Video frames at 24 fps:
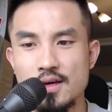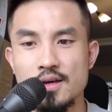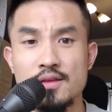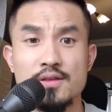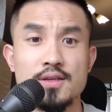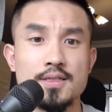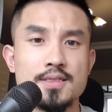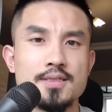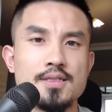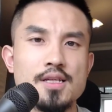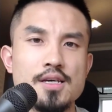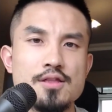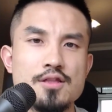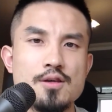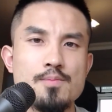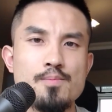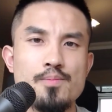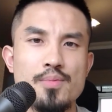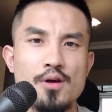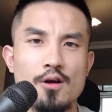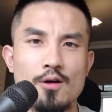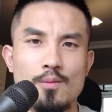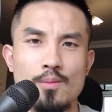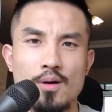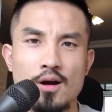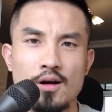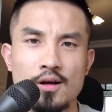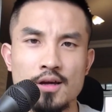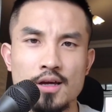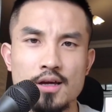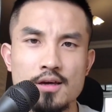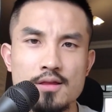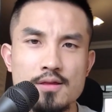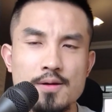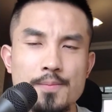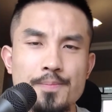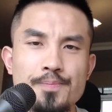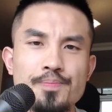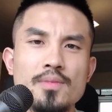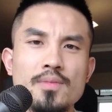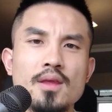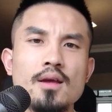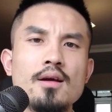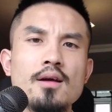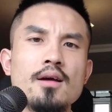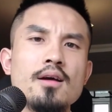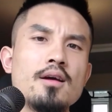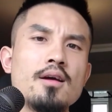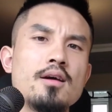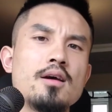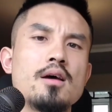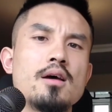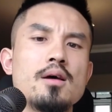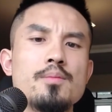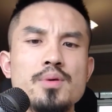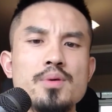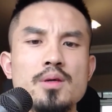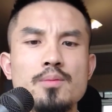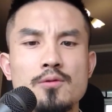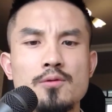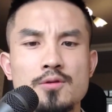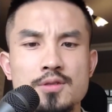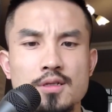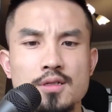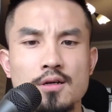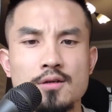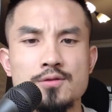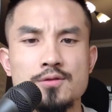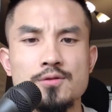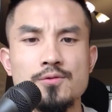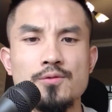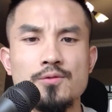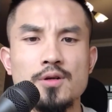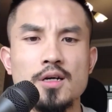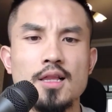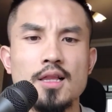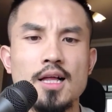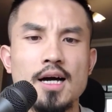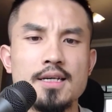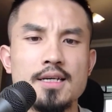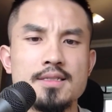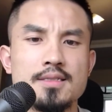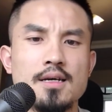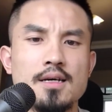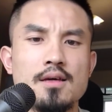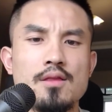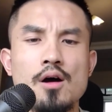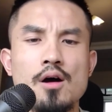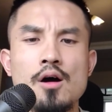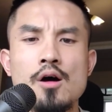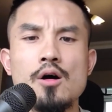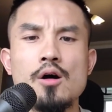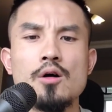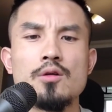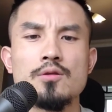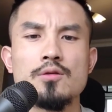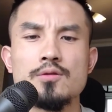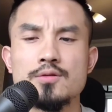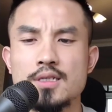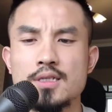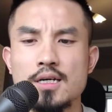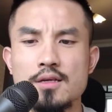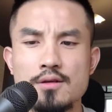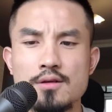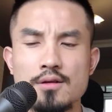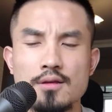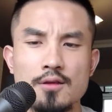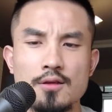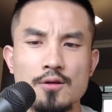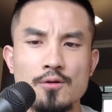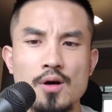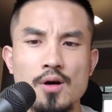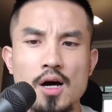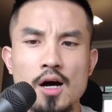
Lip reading: extended bear market, and people start to realize that all those other little